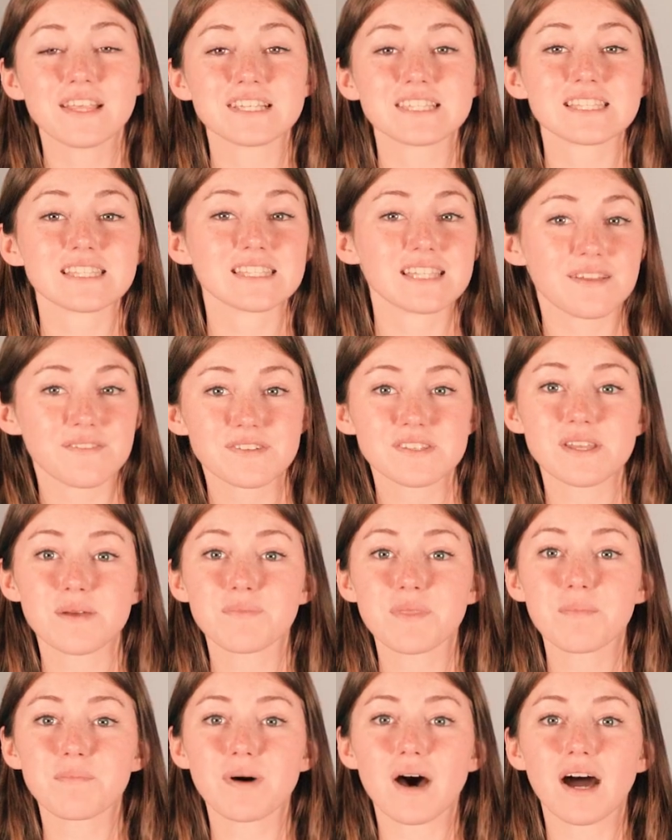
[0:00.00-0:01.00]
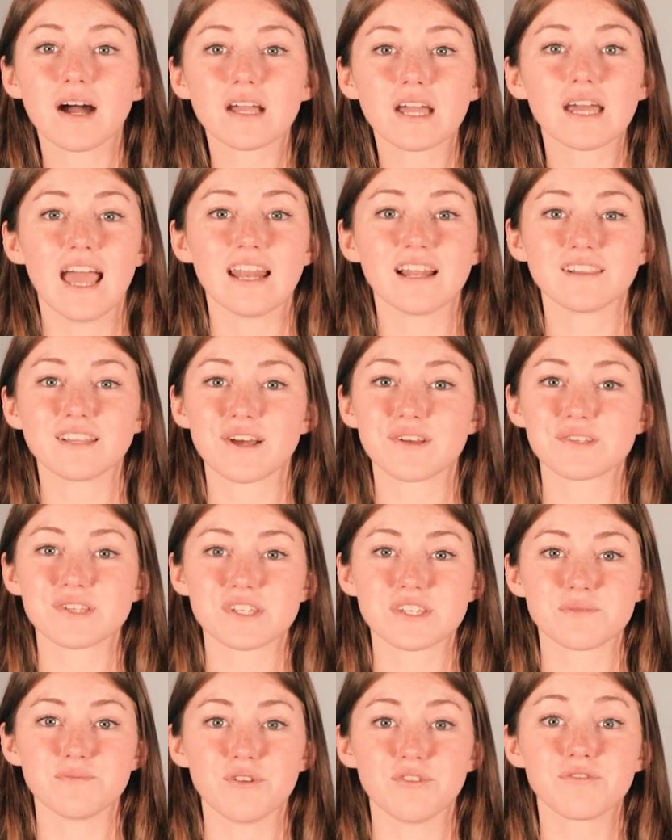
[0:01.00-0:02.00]
This lifts up the puck and allows
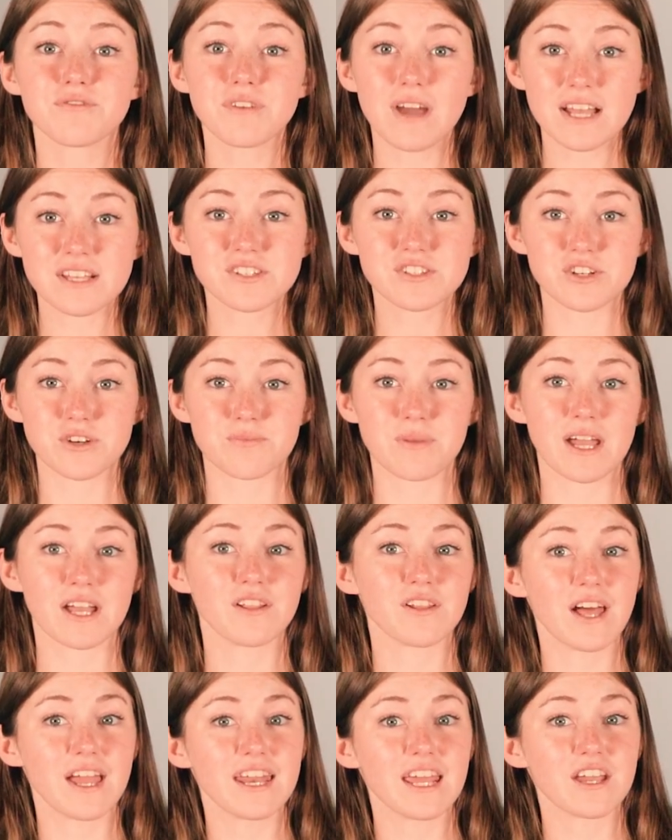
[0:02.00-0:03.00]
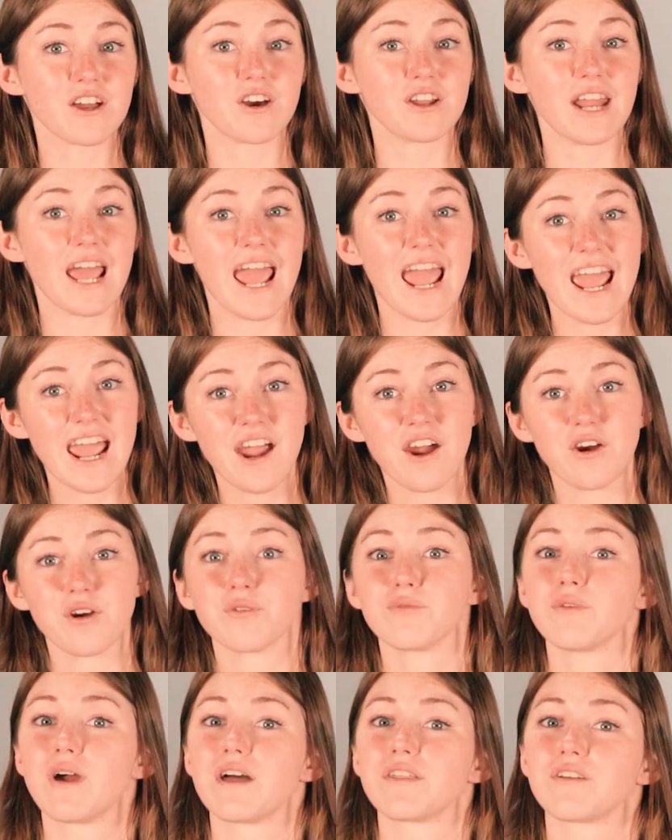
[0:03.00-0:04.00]
it to move faster by gliding on
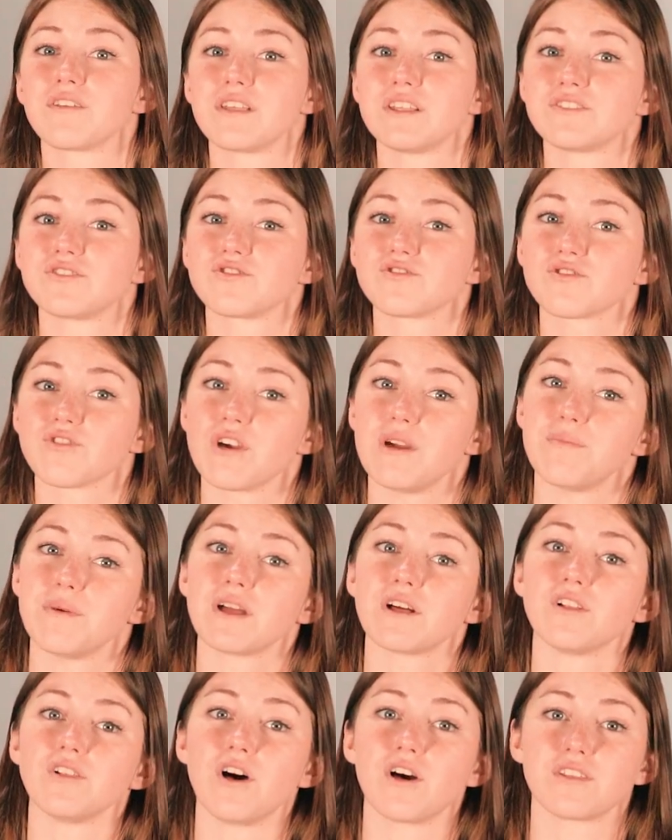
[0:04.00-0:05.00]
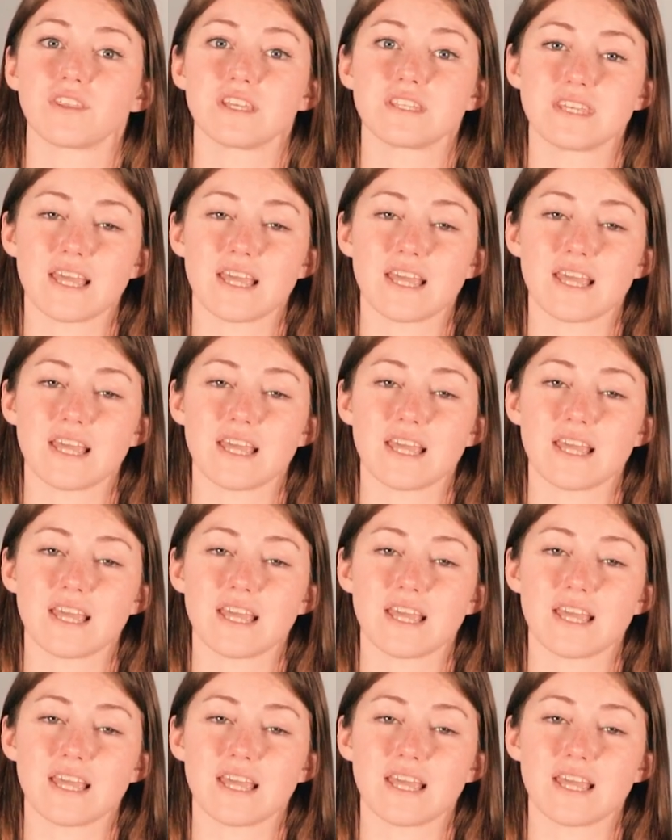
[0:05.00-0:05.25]
air rather than scraping along the